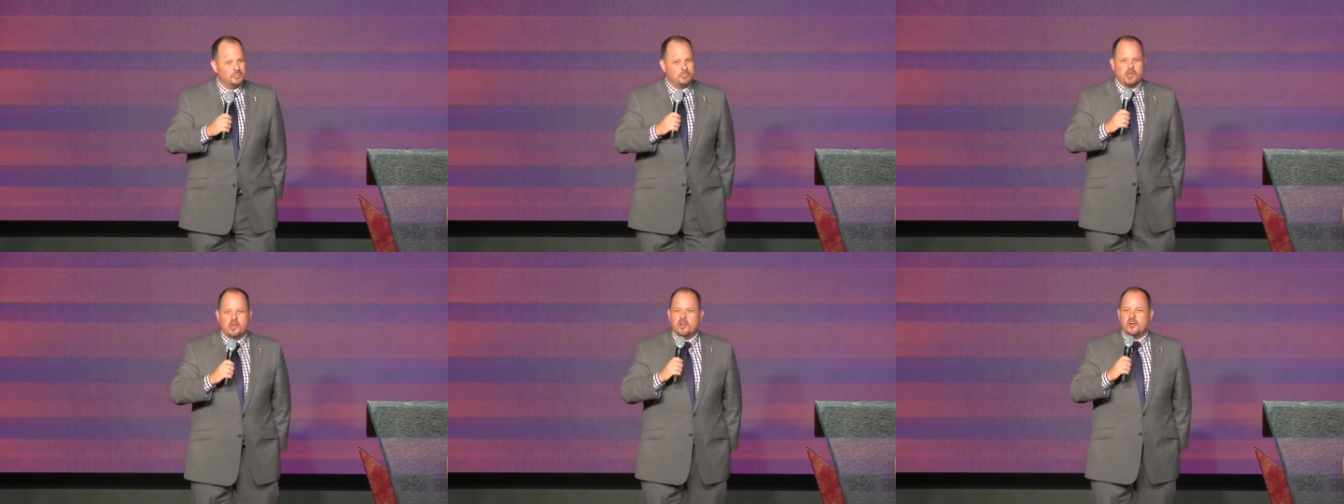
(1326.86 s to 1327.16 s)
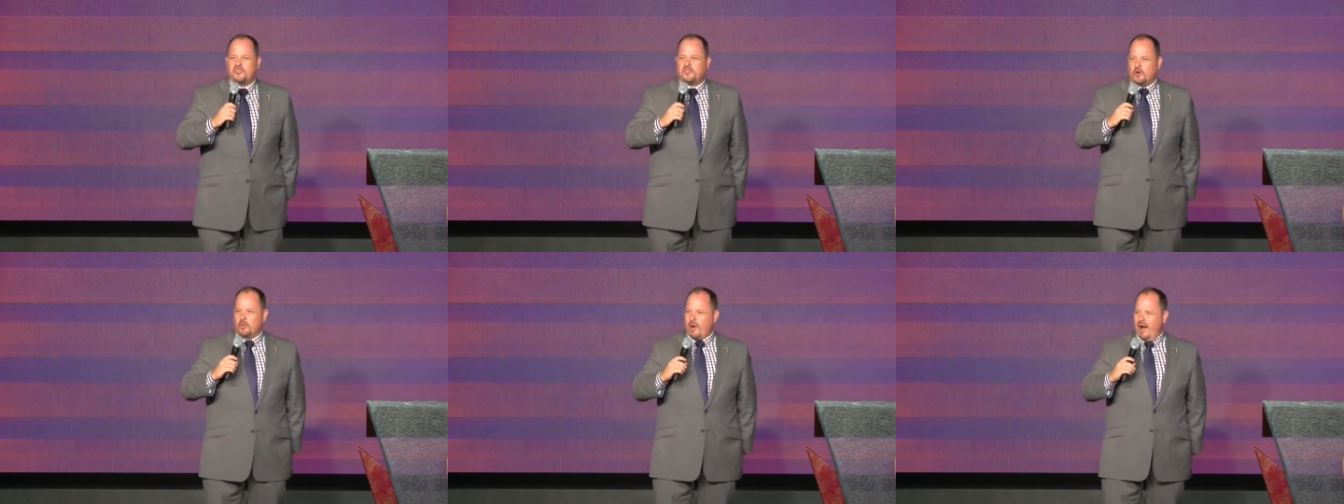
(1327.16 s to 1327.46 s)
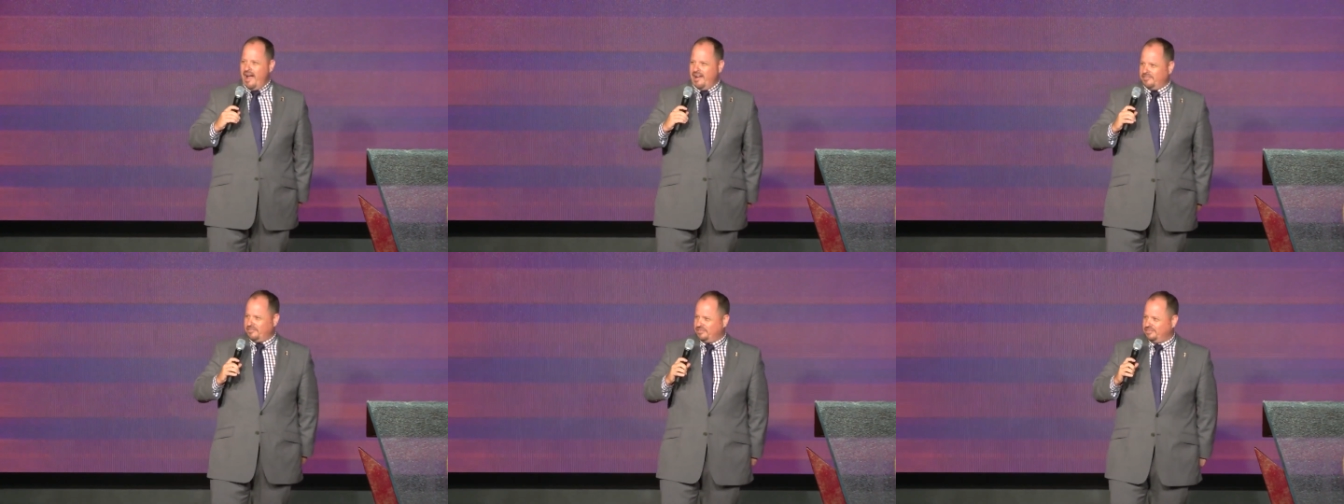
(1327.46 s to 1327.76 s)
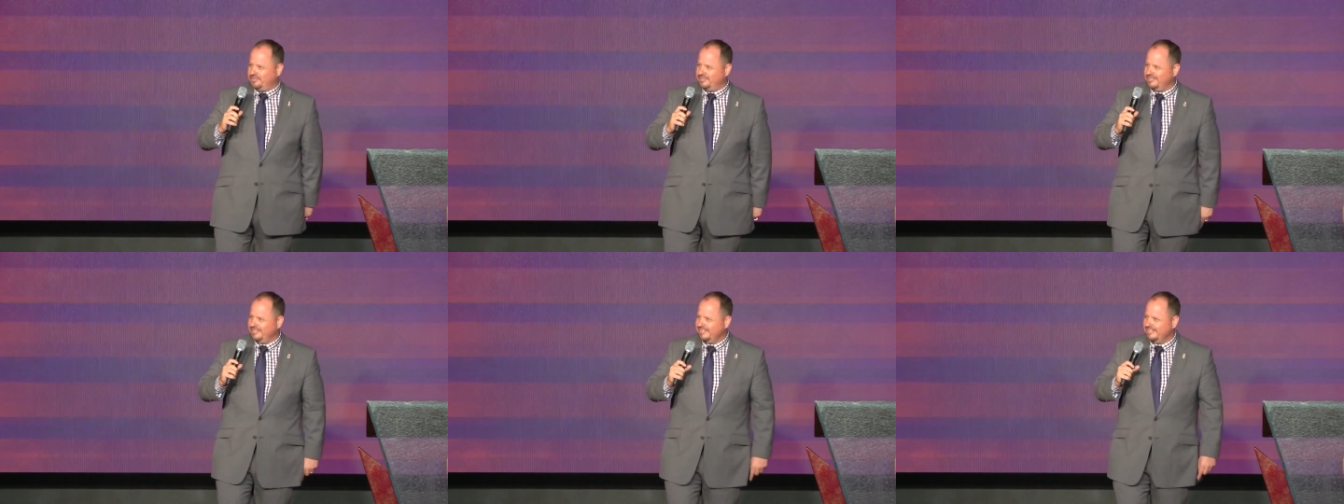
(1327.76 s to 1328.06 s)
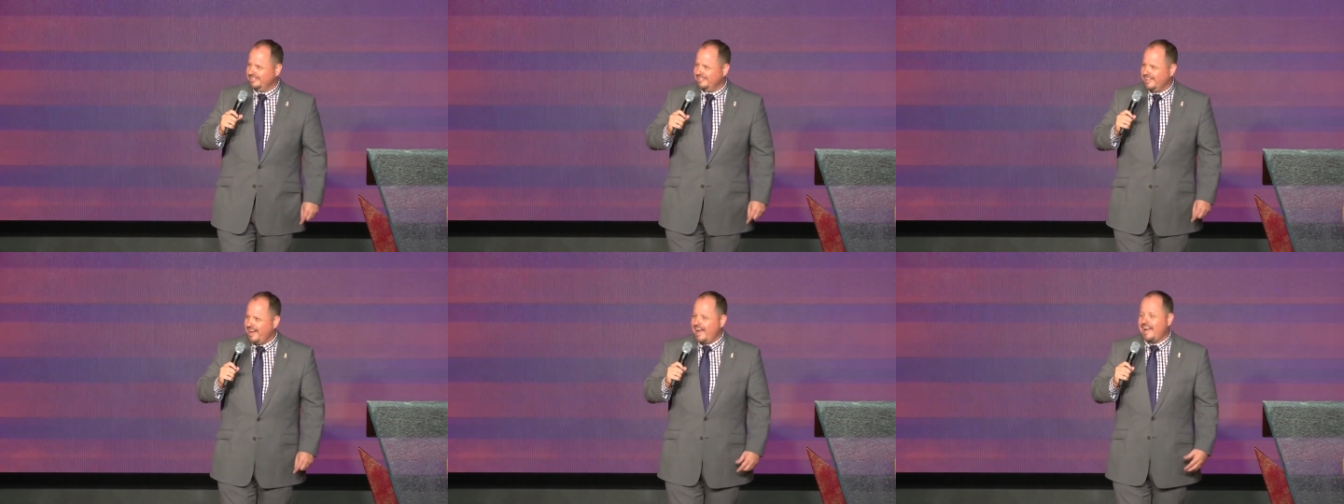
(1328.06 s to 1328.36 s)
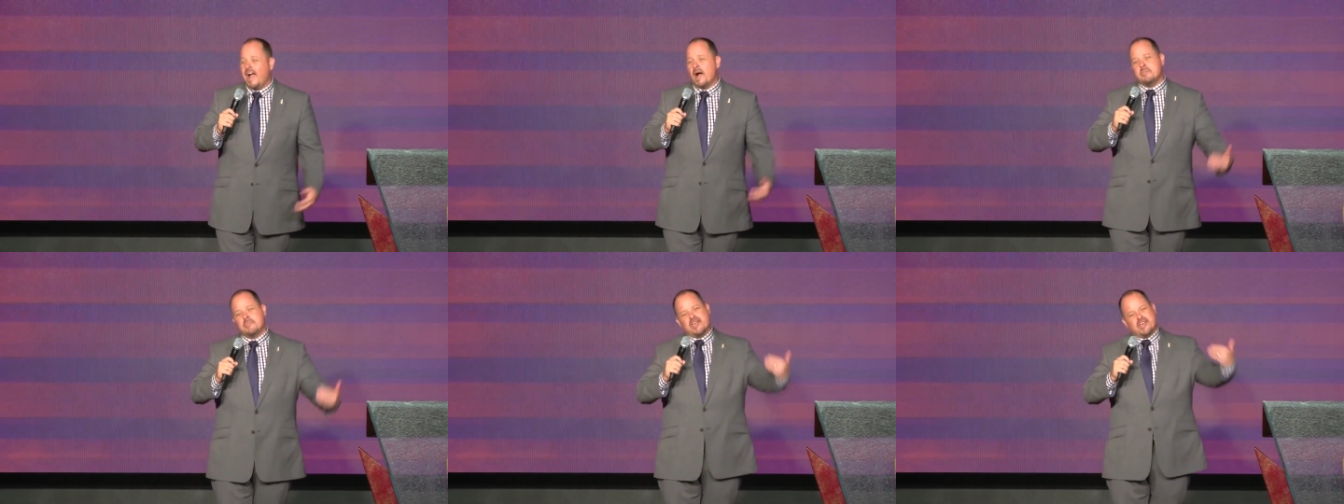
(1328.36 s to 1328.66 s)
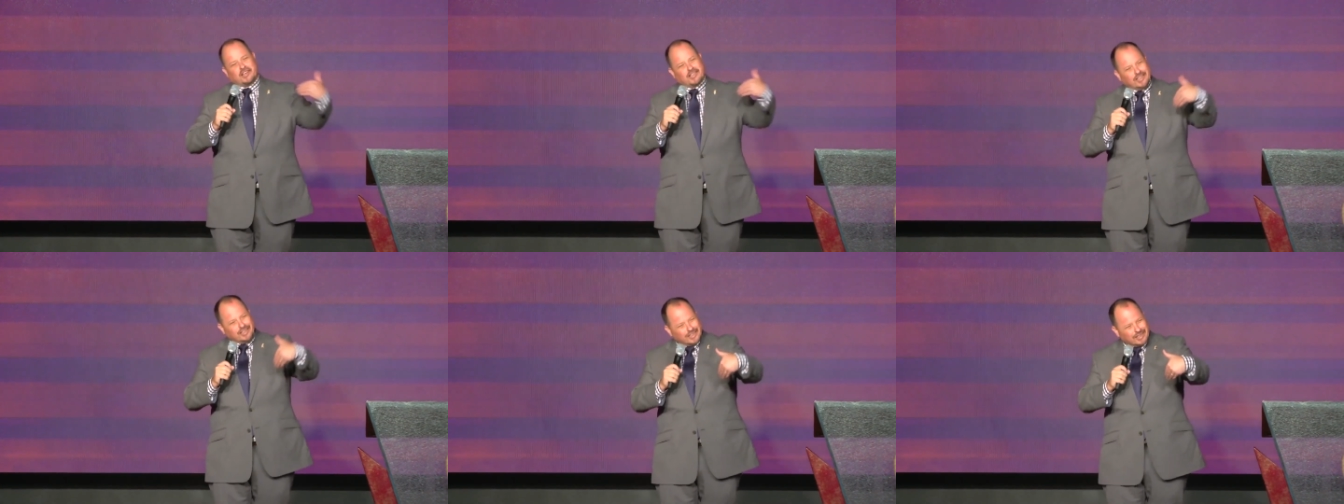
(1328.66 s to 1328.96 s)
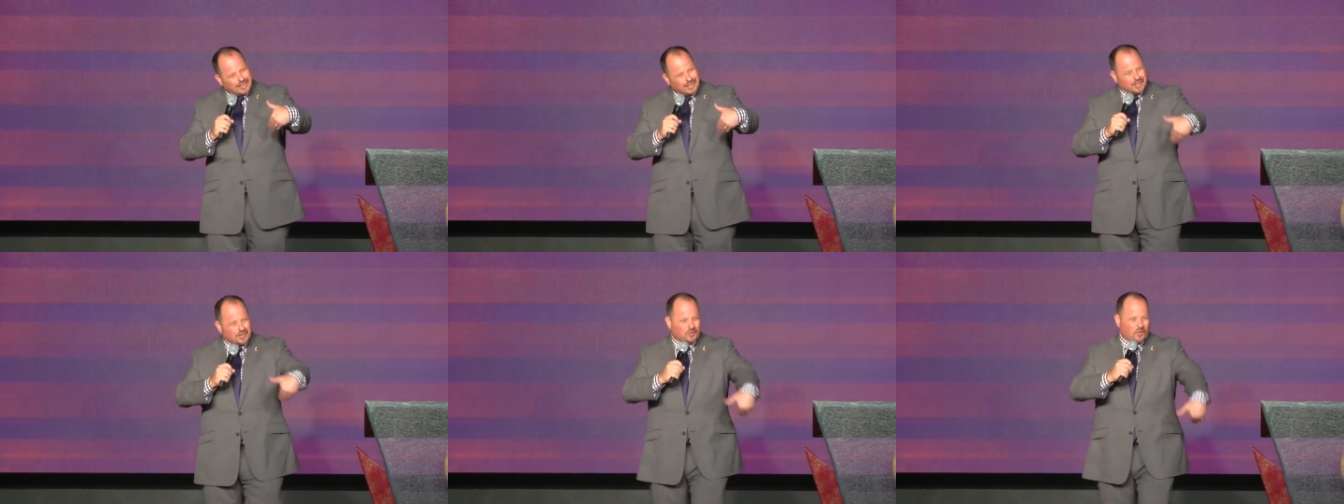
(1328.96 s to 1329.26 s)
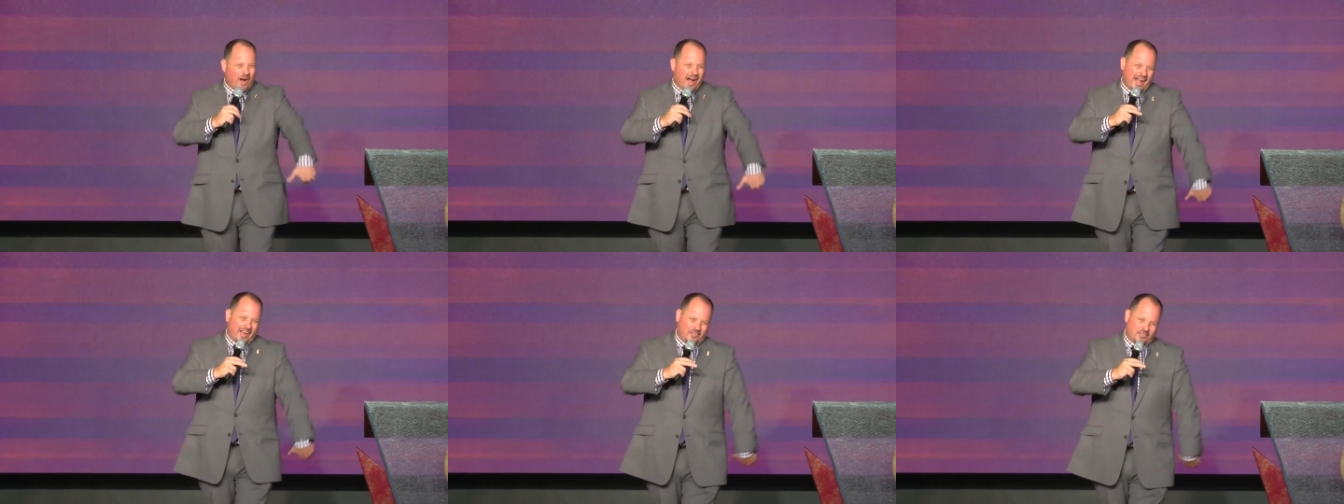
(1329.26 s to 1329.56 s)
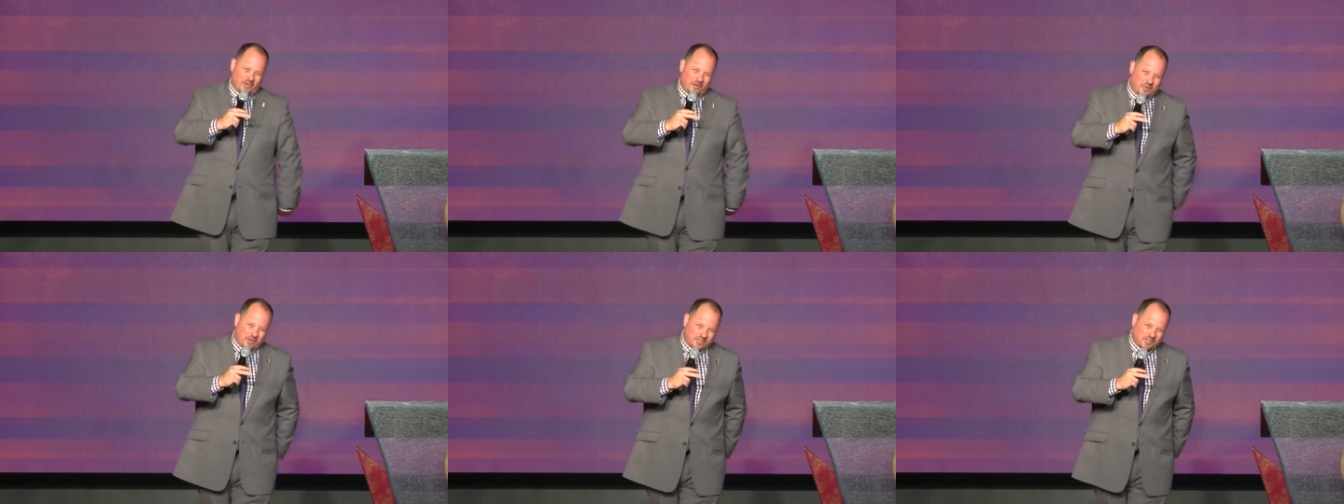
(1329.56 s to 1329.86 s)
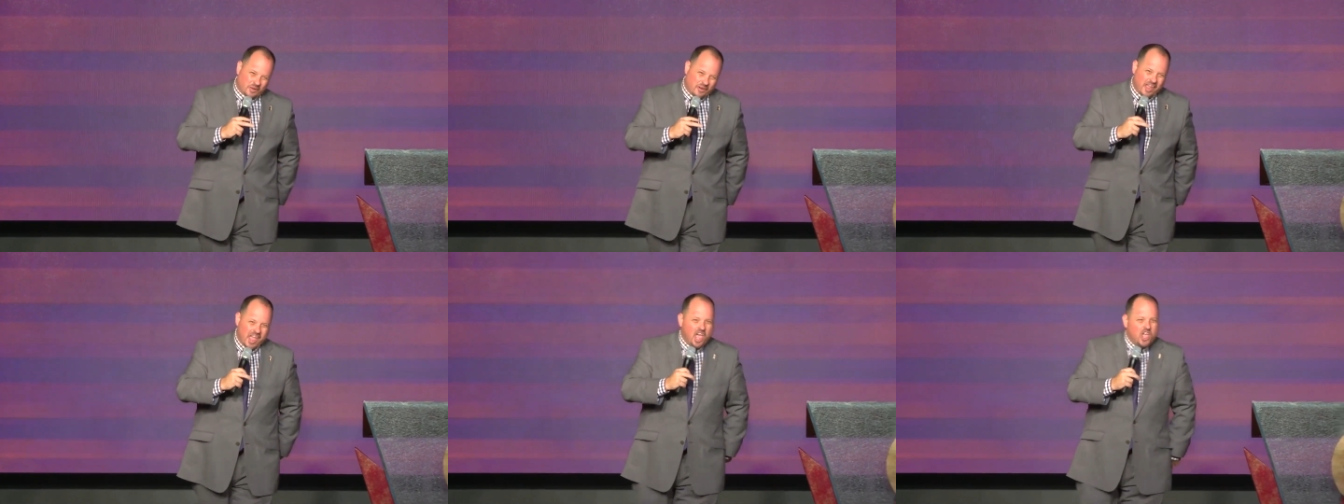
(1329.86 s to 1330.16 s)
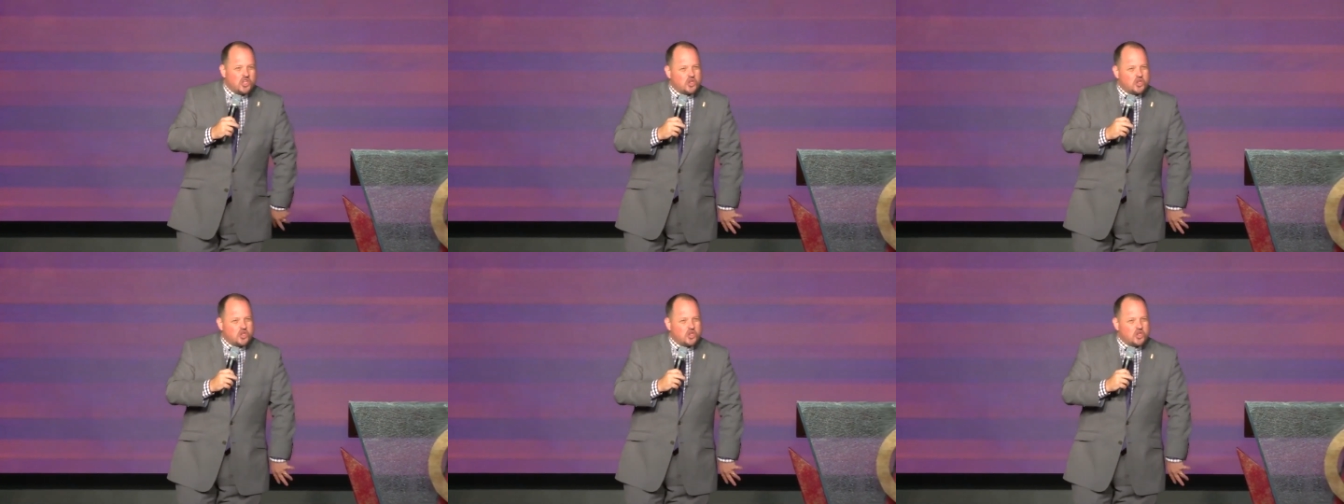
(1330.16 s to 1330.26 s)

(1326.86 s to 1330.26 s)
Beautiful wife. I got me a good wife. Come on, someone.